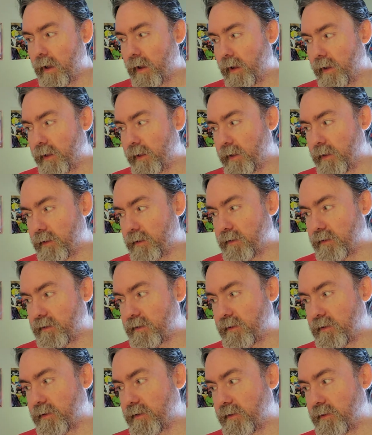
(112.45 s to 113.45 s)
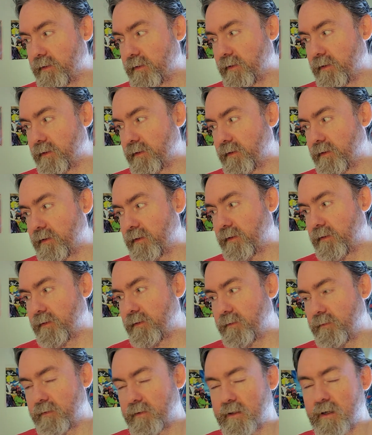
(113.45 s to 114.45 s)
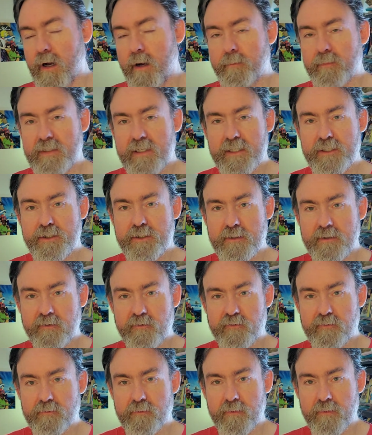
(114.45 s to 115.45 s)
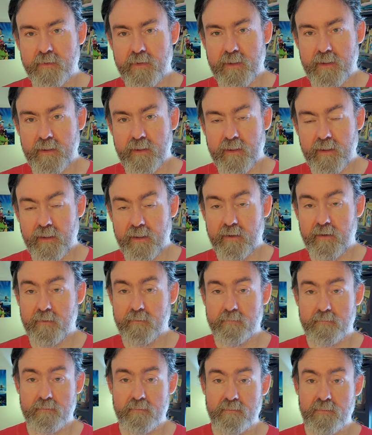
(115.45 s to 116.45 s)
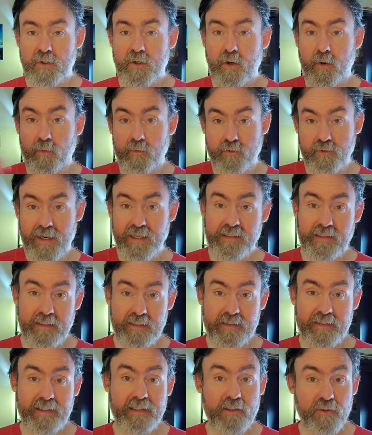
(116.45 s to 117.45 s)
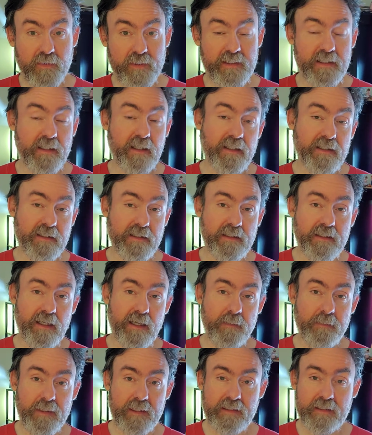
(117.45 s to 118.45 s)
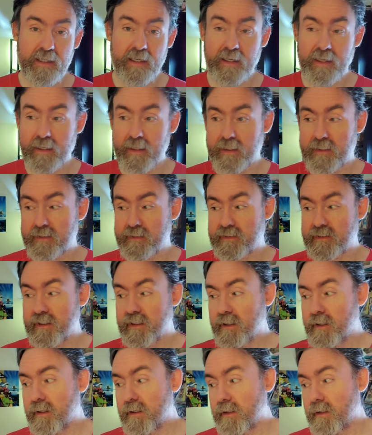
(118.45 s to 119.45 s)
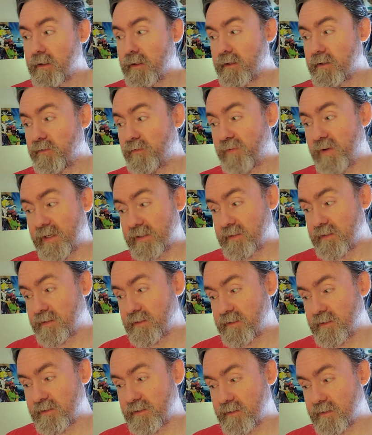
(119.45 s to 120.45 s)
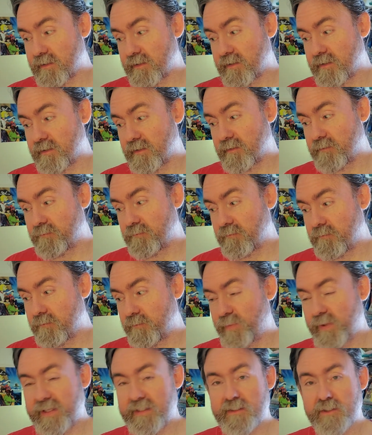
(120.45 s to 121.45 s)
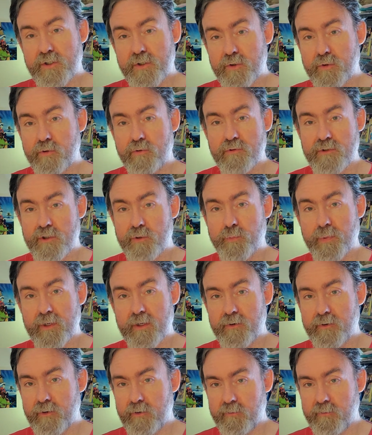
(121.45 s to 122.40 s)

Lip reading: And the combination of the, you know, drastically increased cost of comics and the fact that just the big two superhero